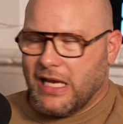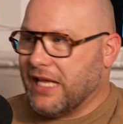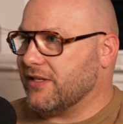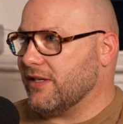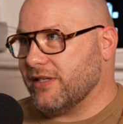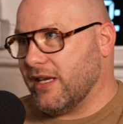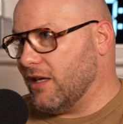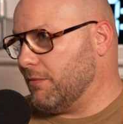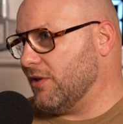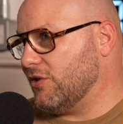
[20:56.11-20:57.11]
lads that set
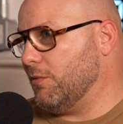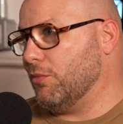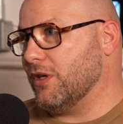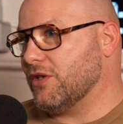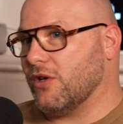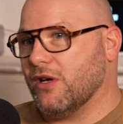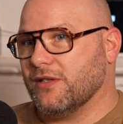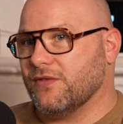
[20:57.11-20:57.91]
it up, the 2 British guys,